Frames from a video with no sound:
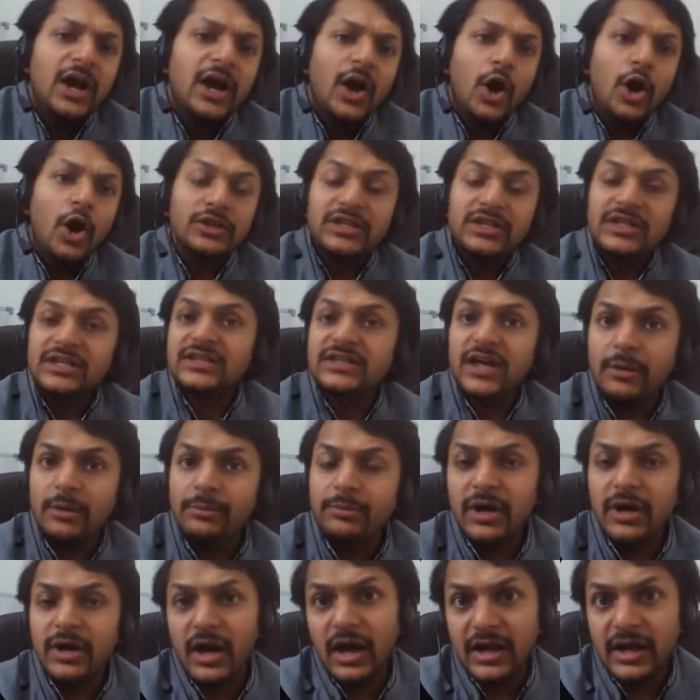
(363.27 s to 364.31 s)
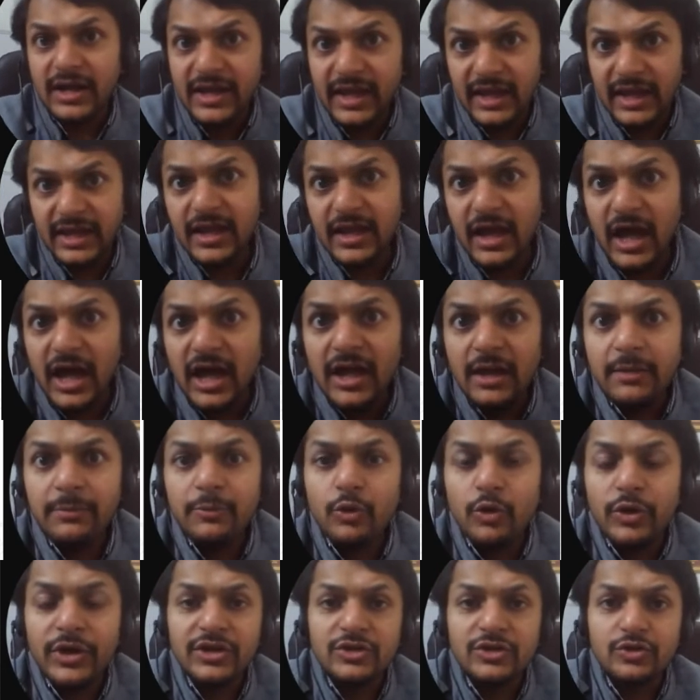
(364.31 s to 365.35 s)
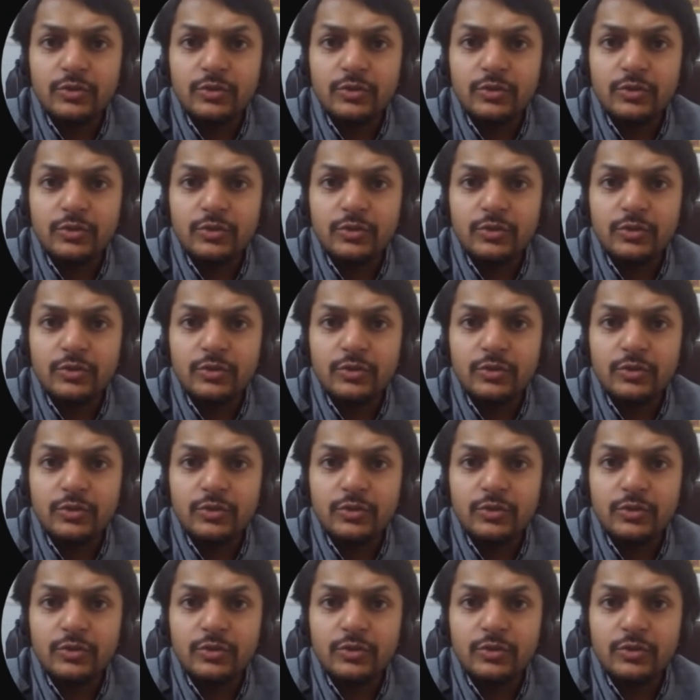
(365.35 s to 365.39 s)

on the thumb, again, I am going